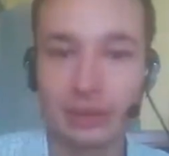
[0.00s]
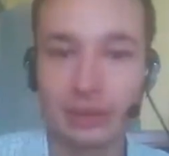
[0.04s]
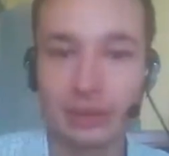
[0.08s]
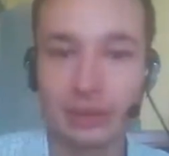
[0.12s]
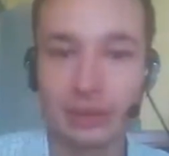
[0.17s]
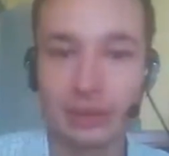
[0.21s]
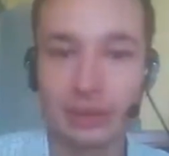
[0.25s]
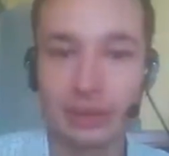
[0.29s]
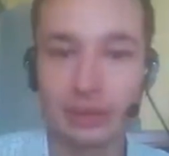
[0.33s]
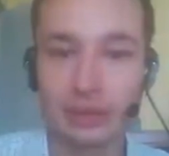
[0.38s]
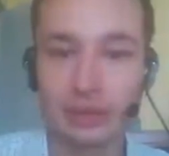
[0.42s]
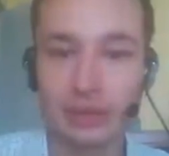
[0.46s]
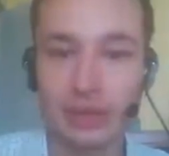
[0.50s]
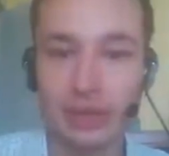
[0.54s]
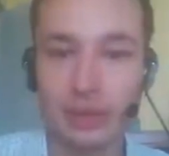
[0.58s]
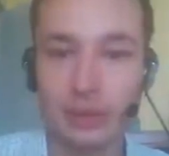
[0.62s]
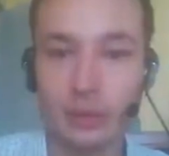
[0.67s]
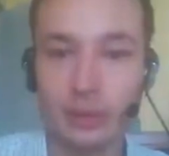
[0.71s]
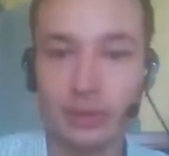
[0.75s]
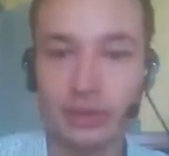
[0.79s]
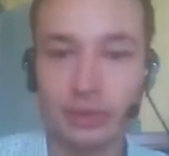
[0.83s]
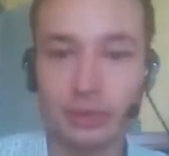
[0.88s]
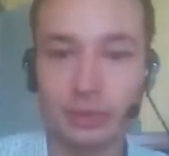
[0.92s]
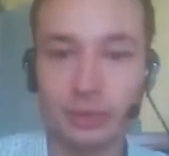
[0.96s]
Okay, so he
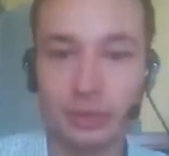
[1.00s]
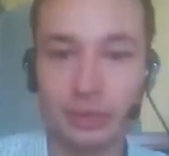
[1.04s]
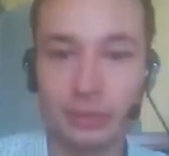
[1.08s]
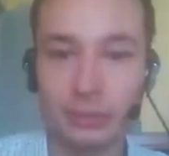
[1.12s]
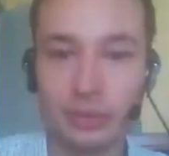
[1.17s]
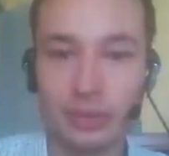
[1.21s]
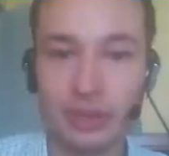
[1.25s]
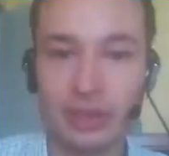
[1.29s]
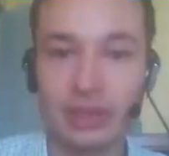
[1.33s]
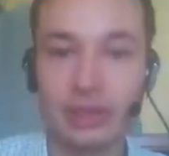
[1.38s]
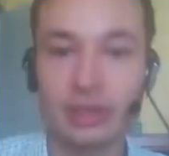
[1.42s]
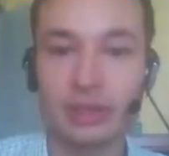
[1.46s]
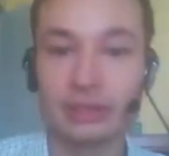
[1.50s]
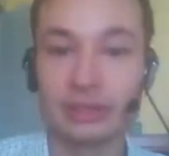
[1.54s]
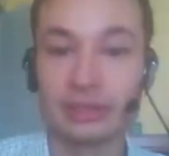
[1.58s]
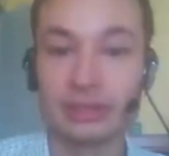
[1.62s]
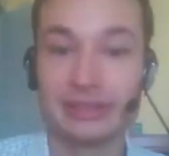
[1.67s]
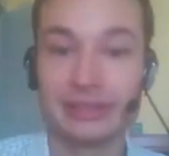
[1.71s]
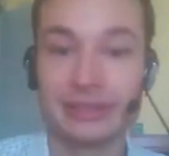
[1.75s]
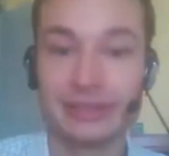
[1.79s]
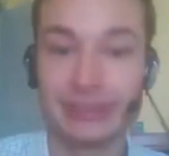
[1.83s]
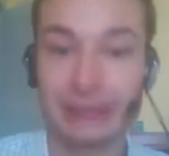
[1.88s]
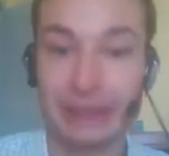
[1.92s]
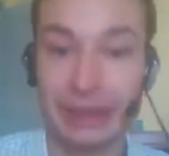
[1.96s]
wants to rebuild, and
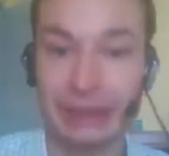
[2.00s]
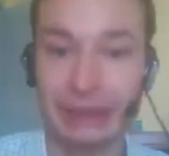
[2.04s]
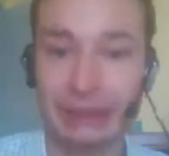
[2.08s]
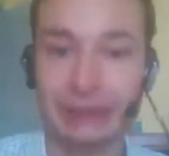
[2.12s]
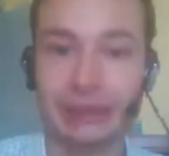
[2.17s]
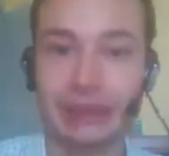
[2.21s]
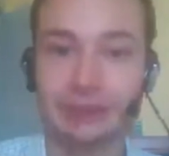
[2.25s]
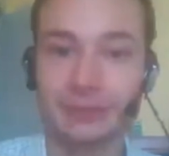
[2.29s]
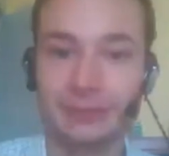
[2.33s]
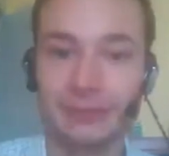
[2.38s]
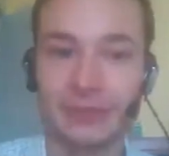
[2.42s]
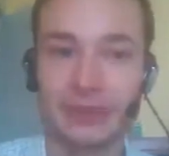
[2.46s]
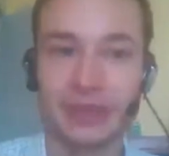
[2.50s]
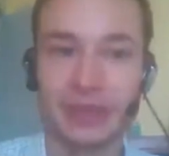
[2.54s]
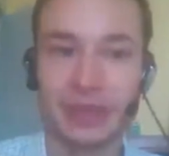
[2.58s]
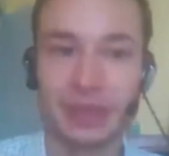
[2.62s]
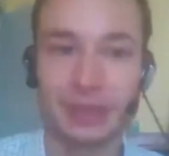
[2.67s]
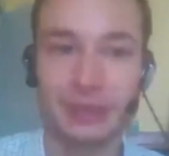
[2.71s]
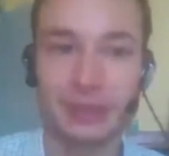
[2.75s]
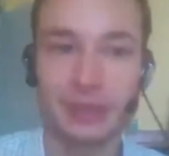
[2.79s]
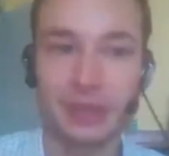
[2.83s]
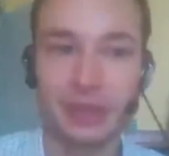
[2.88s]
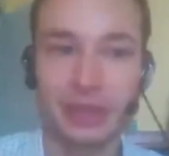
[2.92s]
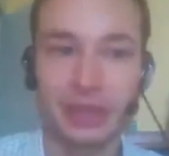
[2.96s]
that's something he
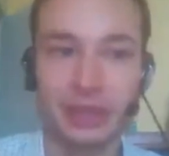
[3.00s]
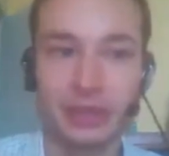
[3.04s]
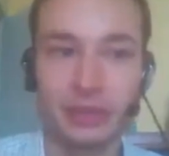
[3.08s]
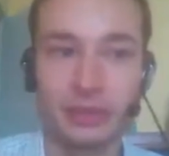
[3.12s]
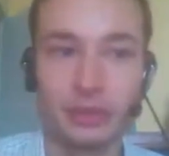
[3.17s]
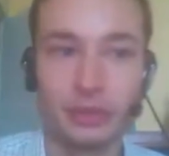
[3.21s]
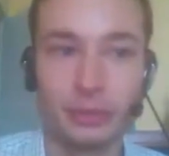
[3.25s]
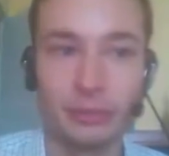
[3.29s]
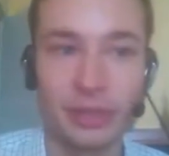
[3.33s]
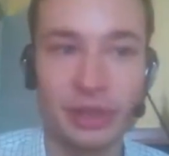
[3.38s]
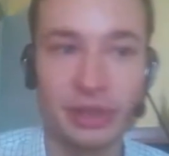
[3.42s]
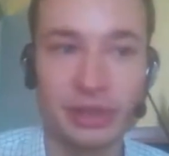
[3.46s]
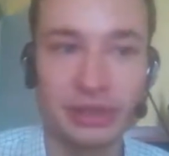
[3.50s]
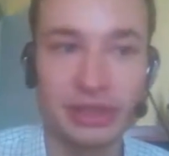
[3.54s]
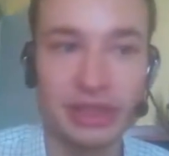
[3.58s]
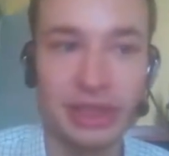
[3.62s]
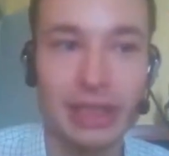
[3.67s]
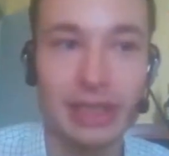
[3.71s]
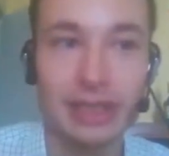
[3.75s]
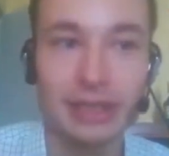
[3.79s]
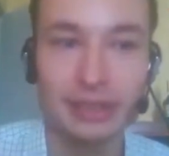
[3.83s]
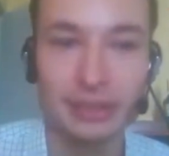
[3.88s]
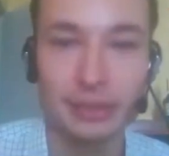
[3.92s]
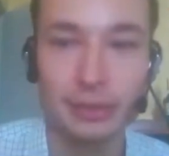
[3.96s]
really should do, because he
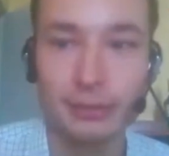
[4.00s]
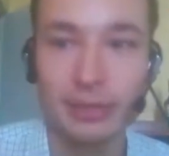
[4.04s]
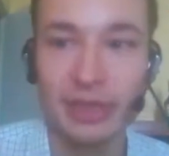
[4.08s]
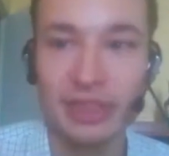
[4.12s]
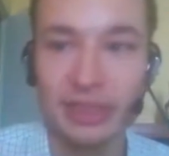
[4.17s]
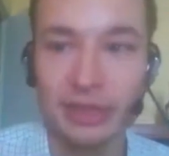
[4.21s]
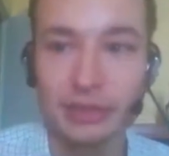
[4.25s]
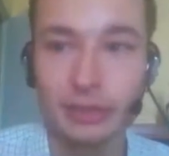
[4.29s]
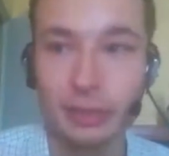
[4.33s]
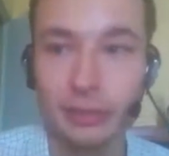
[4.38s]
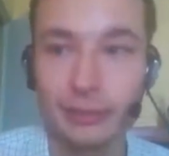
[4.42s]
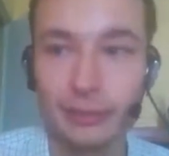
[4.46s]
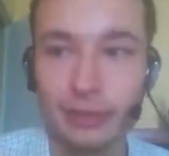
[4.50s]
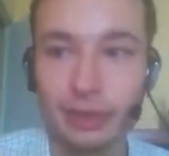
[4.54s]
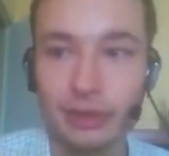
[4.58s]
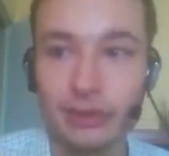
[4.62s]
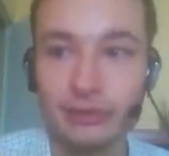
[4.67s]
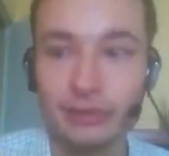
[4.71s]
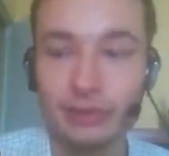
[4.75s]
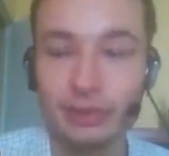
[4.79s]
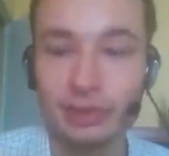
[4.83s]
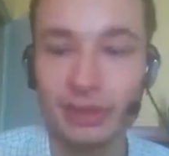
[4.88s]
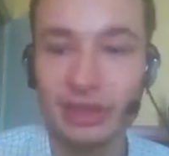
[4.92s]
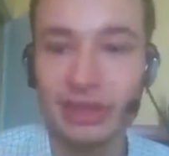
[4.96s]
has the mass to afford
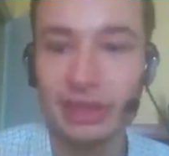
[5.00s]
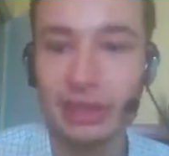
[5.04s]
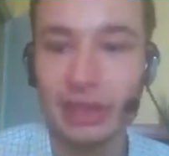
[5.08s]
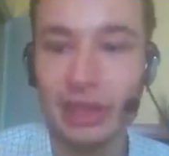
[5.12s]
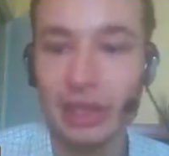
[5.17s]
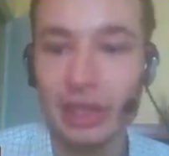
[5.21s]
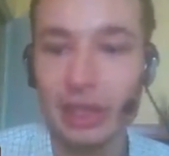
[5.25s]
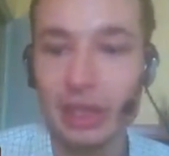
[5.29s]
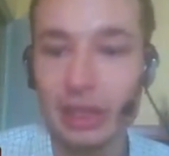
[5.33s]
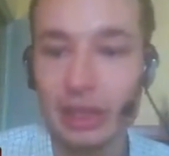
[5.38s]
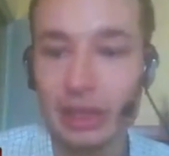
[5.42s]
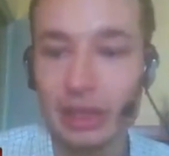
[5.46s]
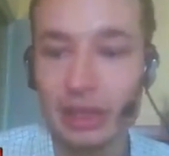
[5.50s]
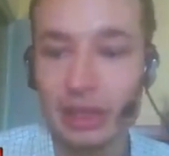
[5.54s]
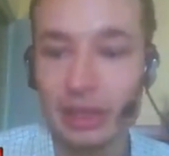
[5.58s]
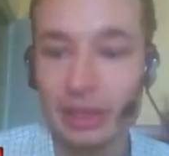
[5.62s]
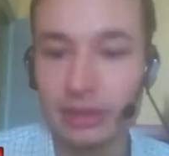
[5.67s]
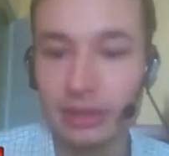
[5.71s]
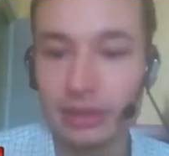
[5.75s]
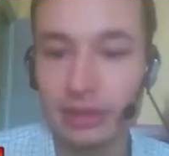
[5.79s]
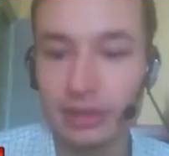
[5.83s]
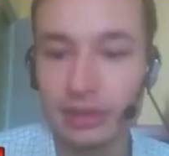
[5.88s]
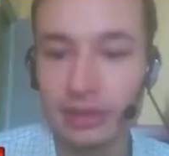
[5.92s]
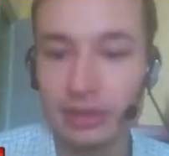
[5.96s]
for it,
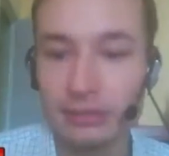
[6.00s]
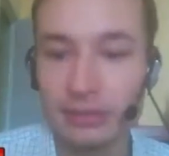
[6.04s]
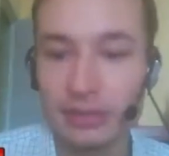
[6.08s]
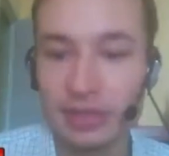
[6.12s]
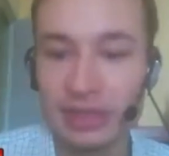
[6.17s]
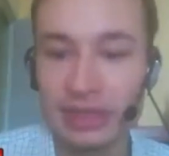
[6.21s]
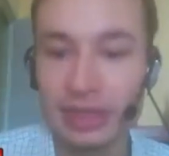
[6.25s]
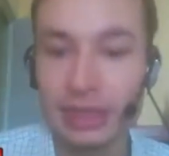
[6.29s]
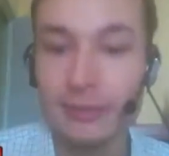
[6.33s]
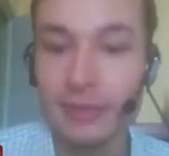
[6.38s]
and in the meantime